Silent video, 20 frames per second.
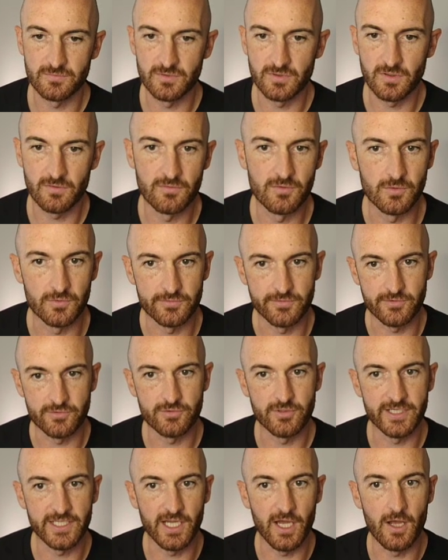Of course, the
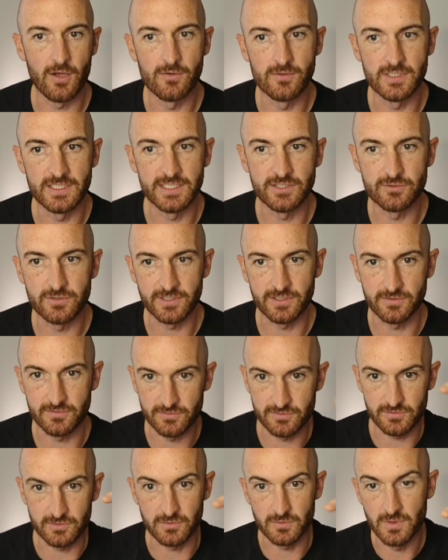trigger only triggers
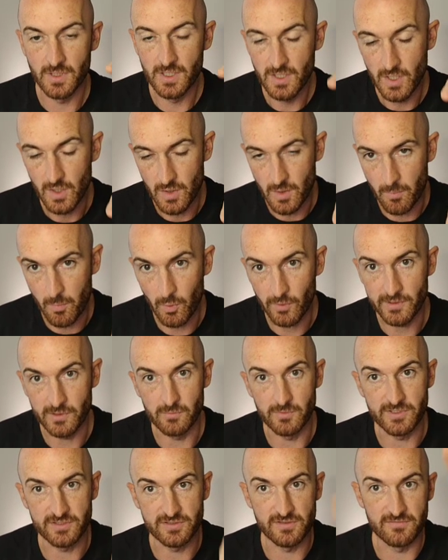to the point at
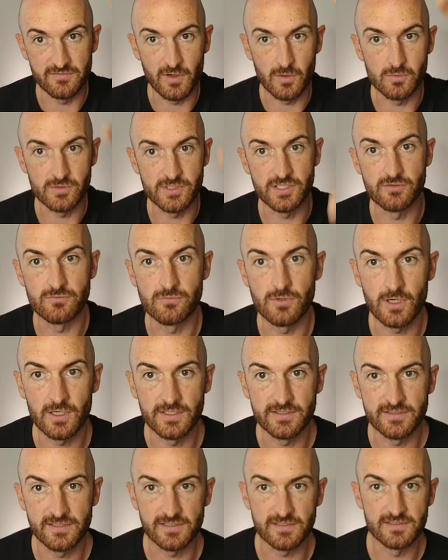which the voltage
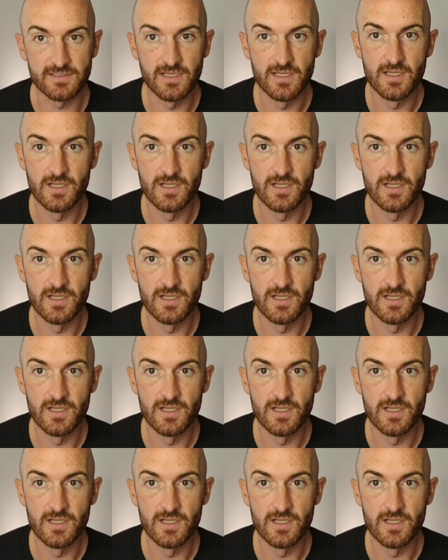rises